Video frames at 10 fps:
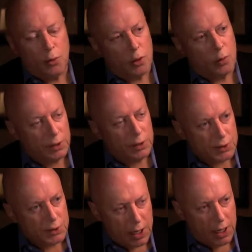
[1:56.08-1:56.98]
more than we can
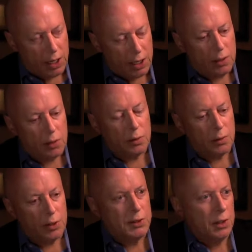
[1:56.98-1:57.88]
say
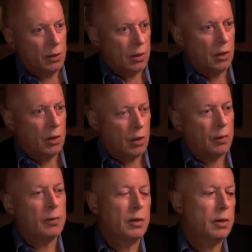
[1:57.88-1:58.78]
there is no God,
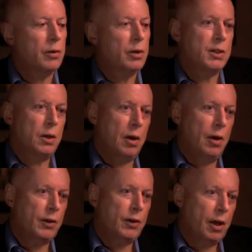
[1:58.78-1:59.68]
that there is no
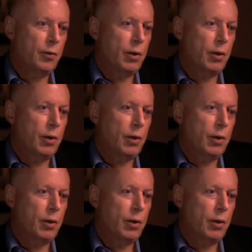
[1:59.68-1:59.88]
afterlife.